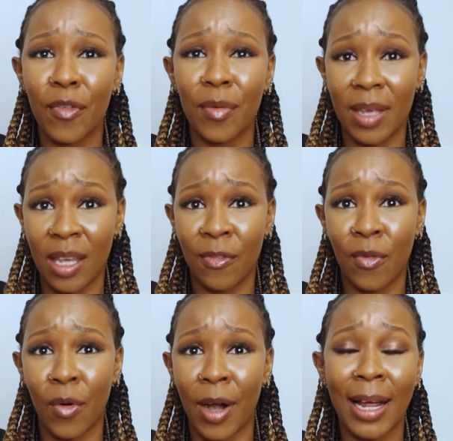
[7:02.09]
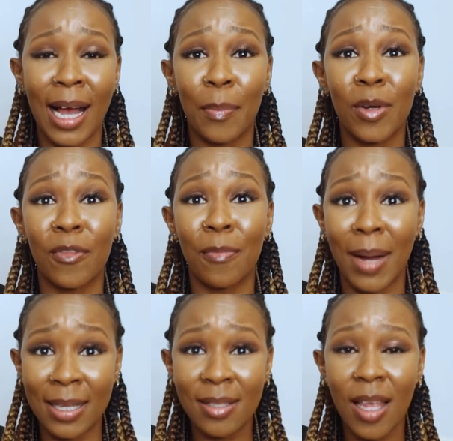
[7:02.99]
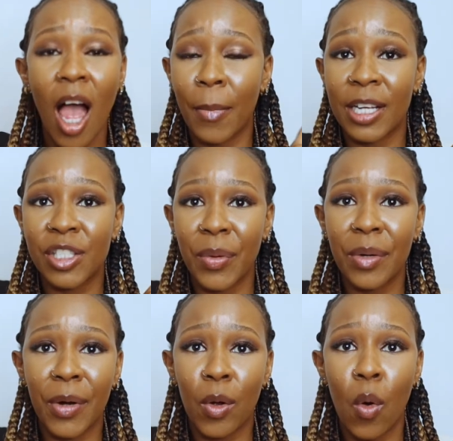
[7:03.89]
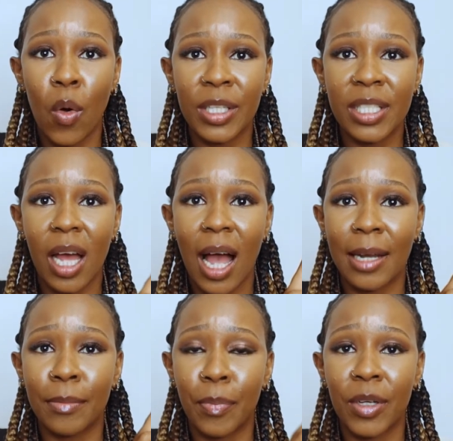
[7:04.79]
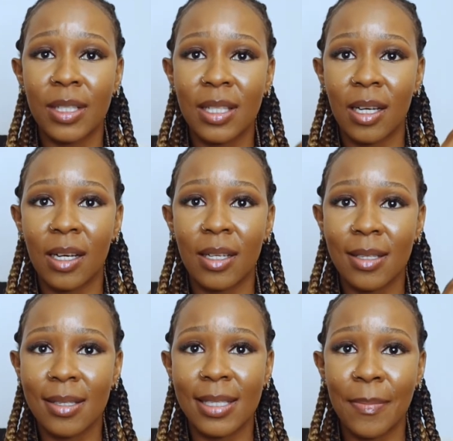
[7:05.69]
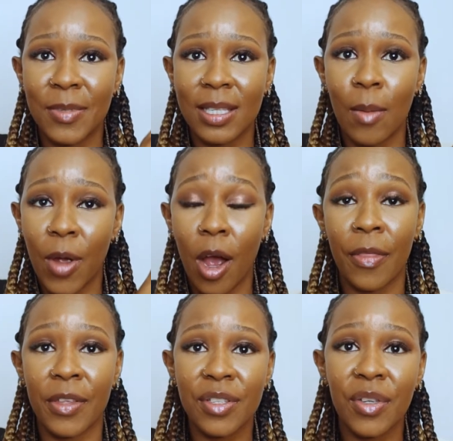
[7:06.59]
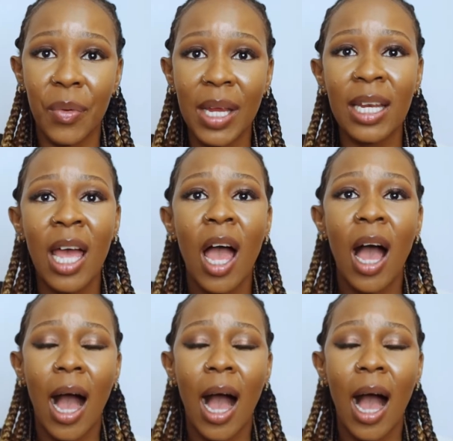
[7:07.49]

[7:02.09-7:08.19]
for me for a couple of months. I'm gonna screen record and put the steps somewhere on the screen.